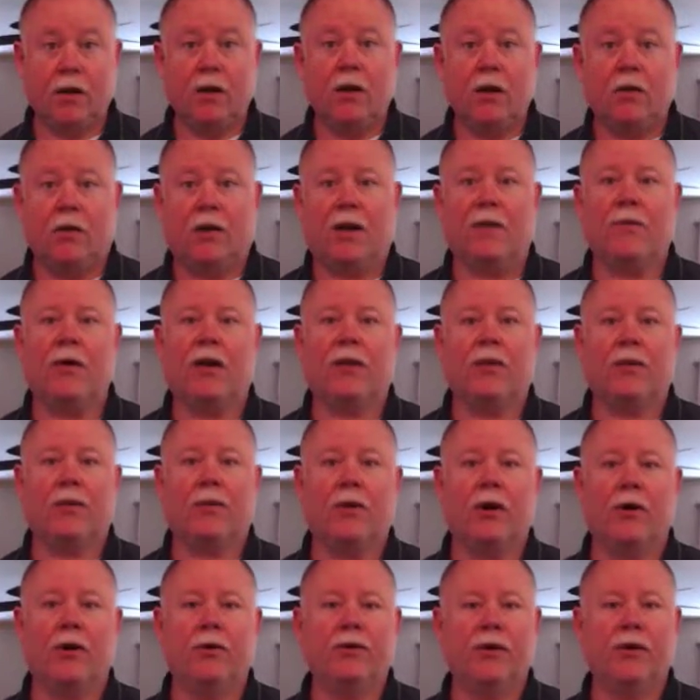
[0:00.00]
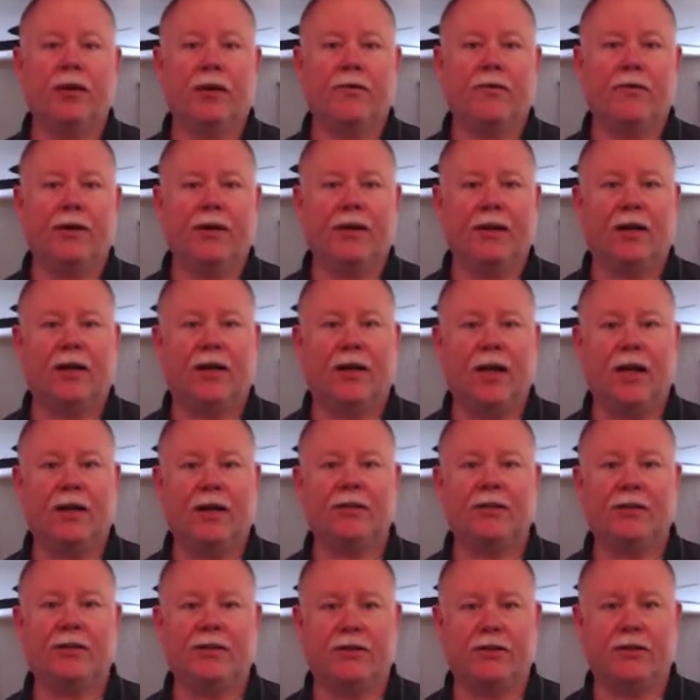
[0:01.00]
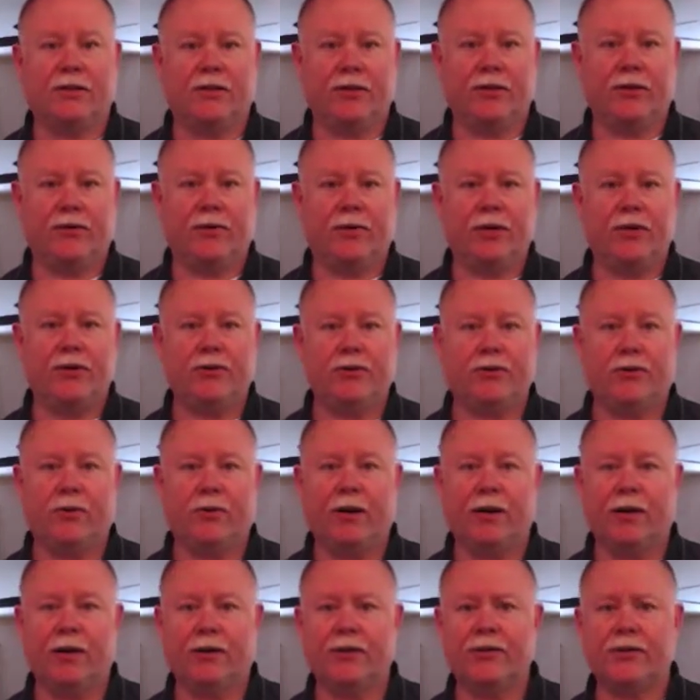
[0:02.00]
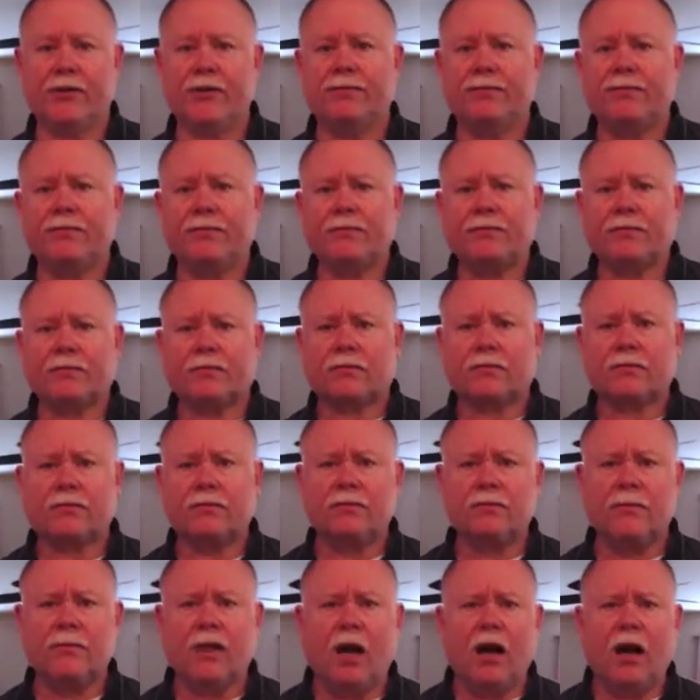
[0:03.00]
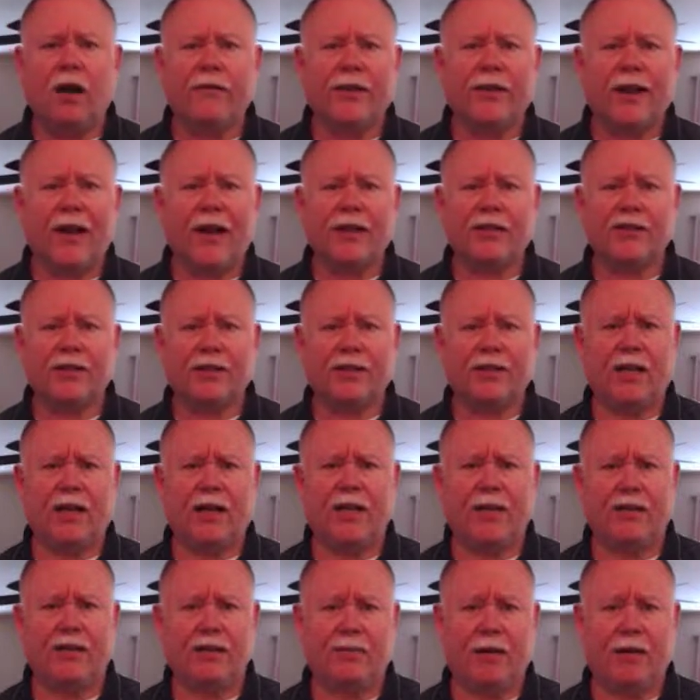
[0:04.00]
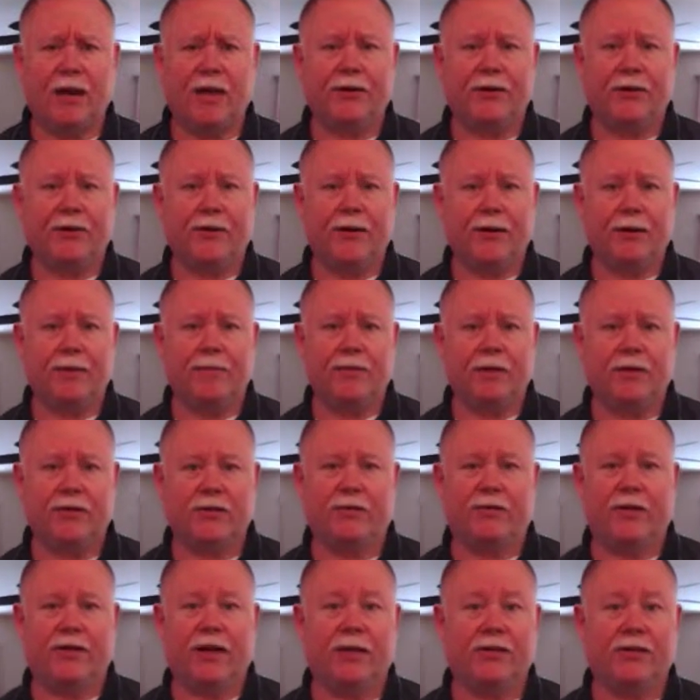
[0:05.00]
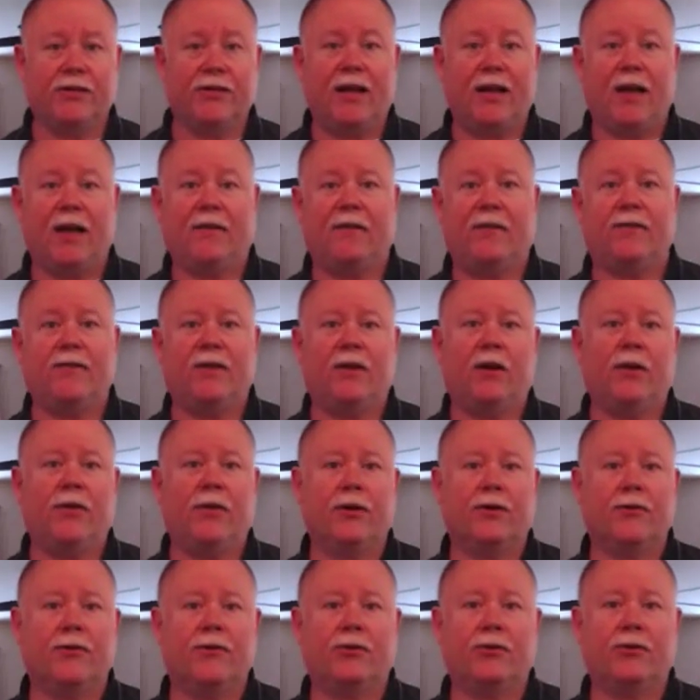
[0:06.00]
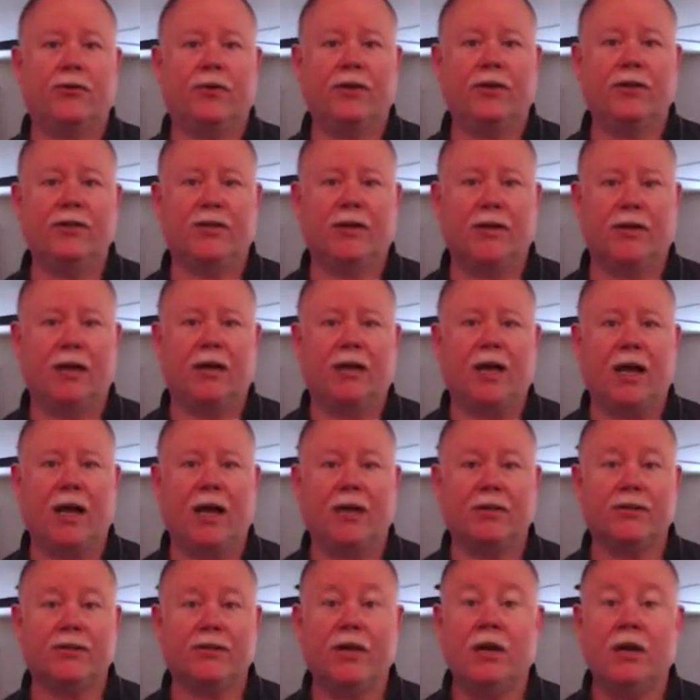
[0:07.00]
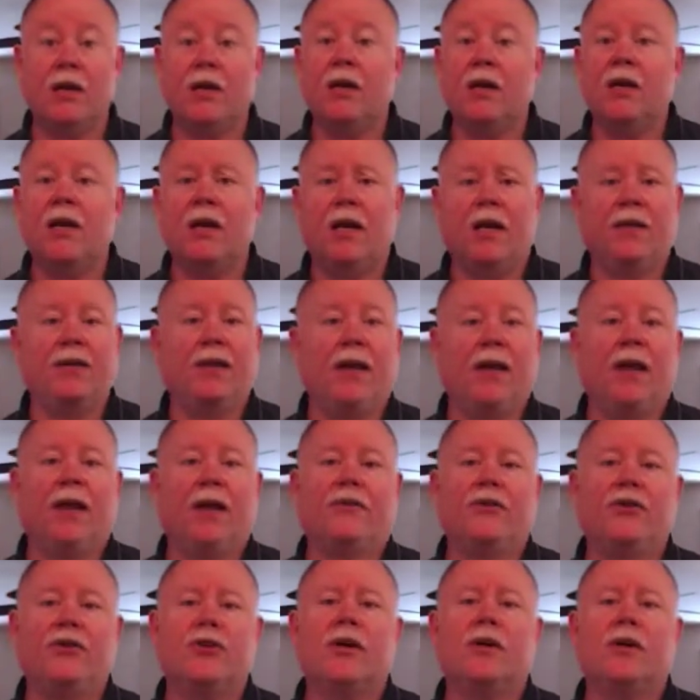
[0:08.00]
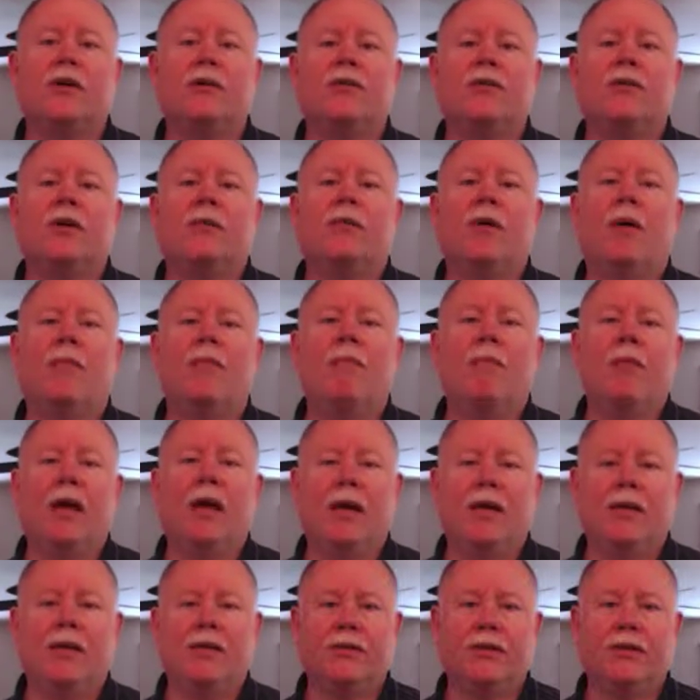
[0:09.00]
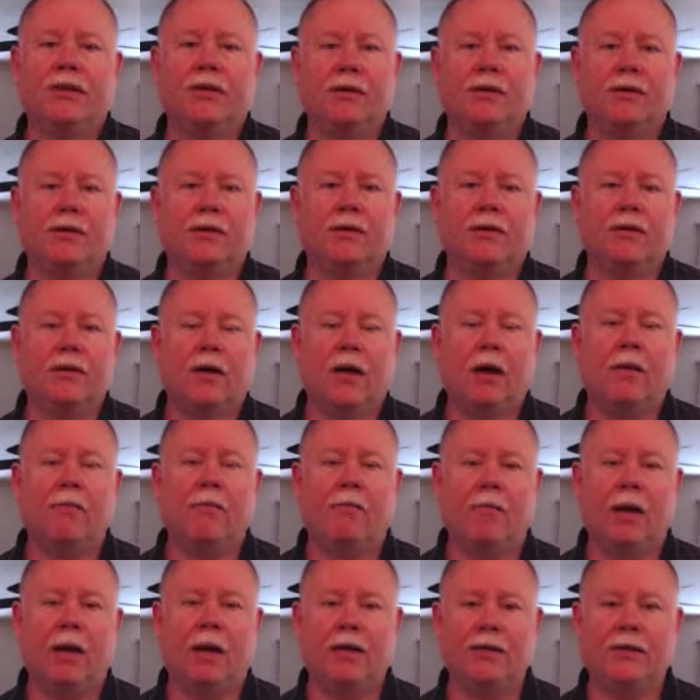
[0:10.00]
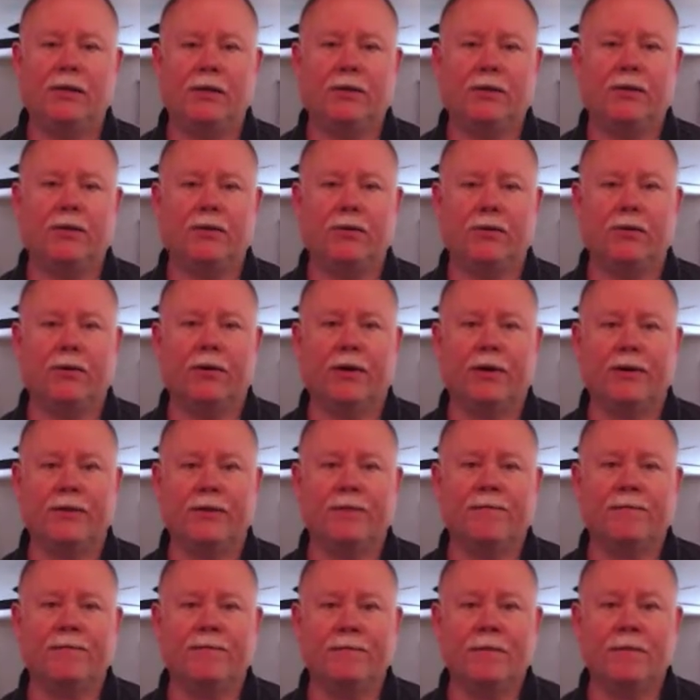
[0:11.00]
When I'm on the road delivering the classes on situational awareness, I often ask attendees about their near miss events and have them tell their stories in class. And they have shared some amazing, amazing stories.